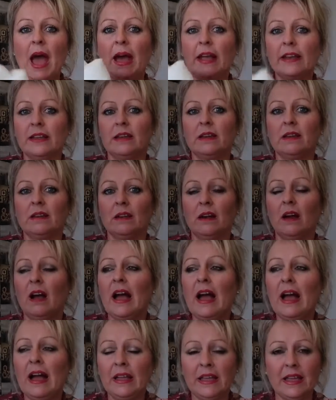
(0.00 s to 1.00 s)
And I
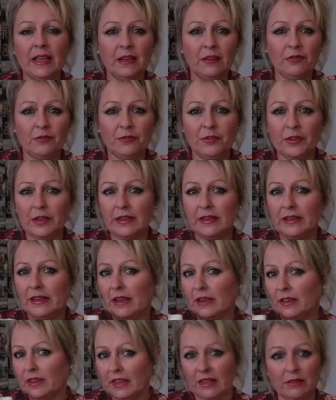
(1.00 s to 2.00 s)
hate any feeling
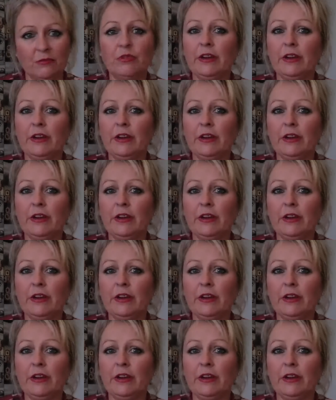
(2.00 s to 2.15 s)
anything